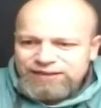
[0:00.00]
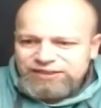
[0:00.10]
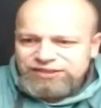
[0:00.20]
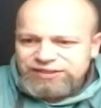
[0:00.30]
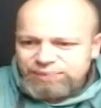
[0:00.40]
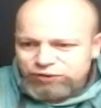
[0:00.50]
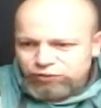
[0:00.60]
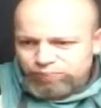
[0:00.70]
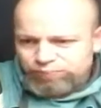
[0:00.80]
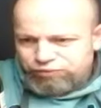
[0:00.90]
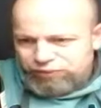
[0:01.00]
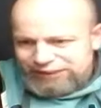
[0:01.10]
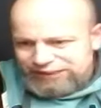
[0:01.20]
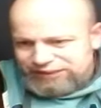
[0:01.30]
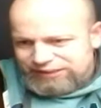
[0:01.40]
exceptional
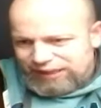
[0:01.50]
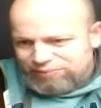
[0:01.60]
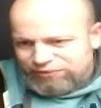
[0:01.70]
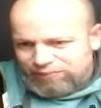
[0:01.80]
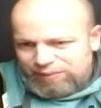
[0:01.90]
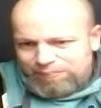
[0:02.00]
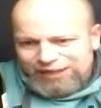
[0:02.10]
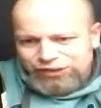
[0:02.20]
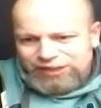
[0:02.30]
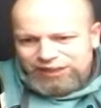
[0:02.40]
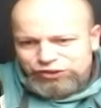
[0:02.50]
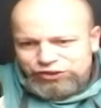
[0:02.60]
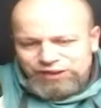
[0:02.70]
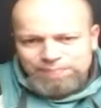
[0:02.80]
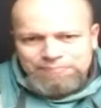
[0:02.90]
brewing stems from
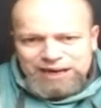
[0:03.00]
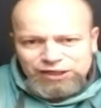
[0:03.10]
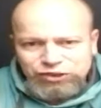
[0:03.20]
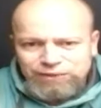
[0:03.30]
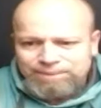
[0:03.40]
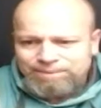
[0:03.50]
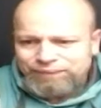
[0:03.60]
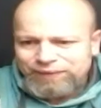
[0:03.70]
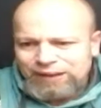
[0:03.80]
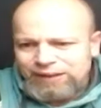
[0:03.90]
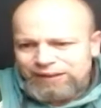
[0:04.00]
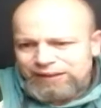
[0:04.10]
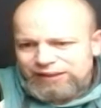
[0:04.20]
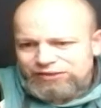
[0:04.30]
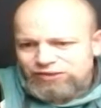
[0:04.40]
imagination and passion.
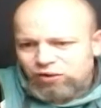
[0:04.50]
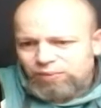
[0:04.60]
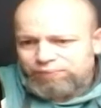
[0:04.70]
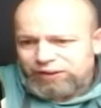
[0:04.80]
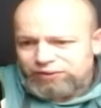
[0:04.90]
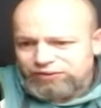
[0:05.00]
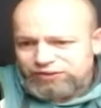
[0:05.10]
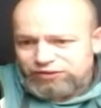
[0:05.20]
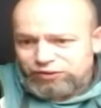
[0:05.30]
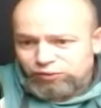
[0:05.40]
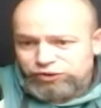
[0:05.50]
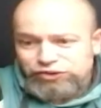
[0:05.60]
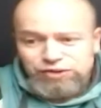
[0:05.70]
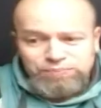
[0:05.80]
It's not just